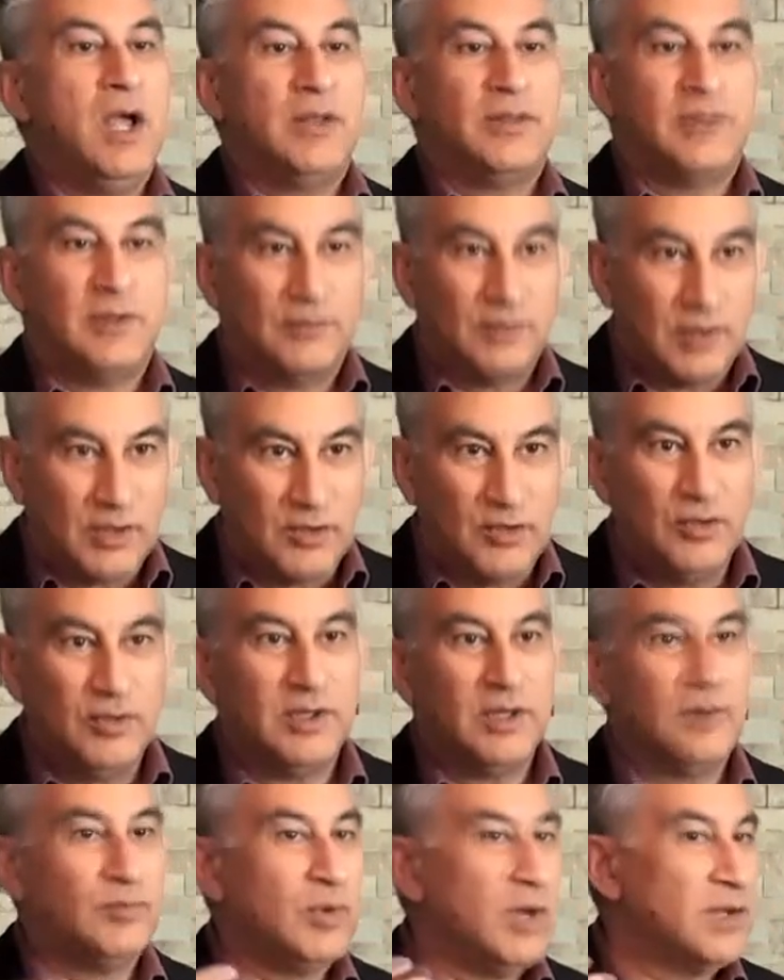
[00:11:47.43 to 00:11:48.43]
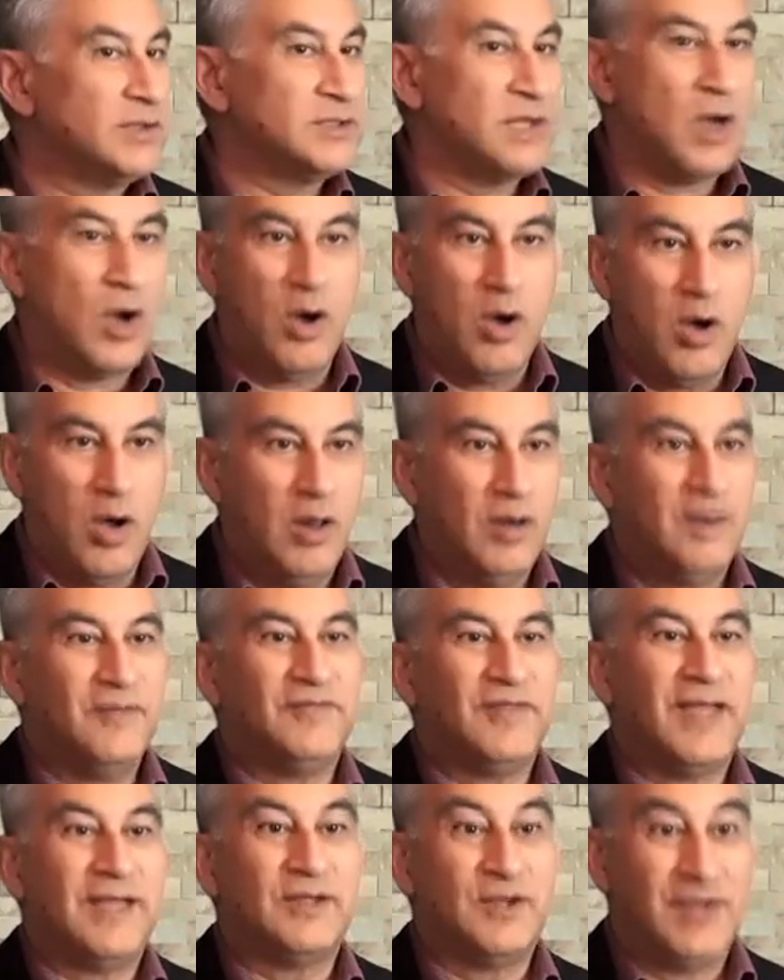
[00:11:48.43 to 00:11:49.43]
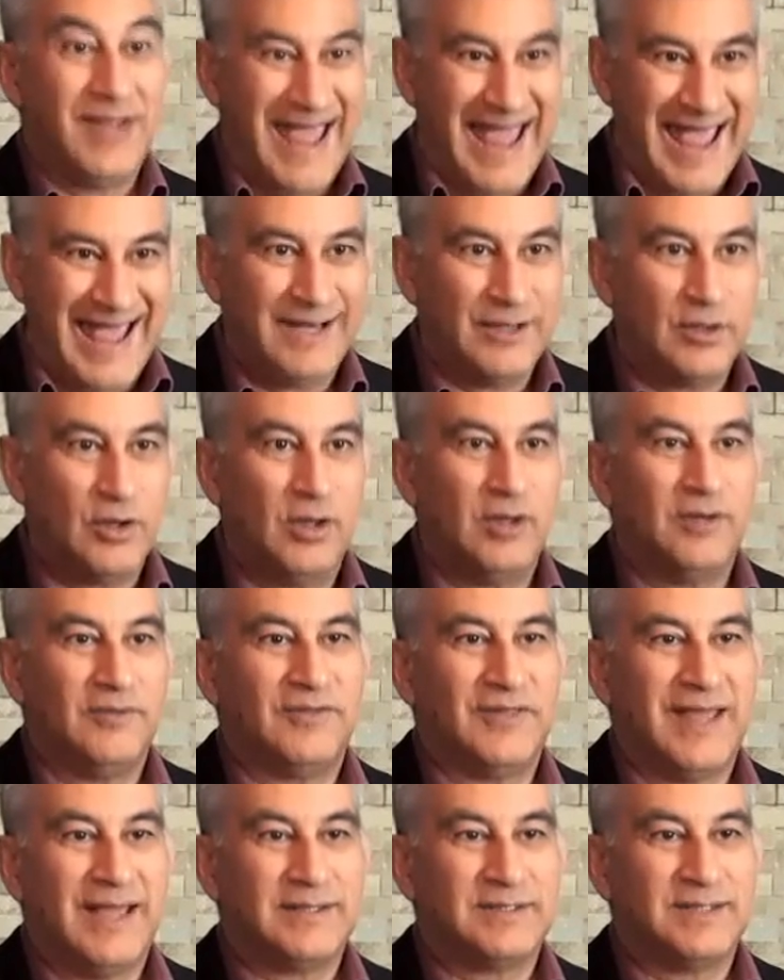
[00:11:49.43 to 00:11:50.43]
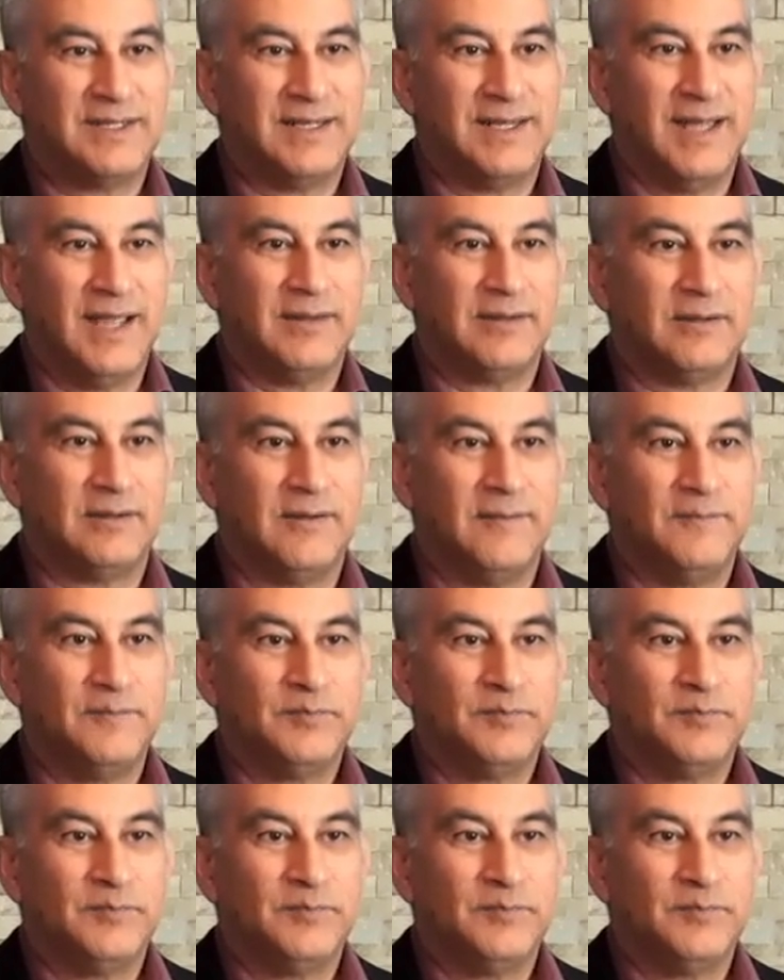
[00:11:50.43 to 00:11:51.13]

the recruiting process, all of that. You add all of that together.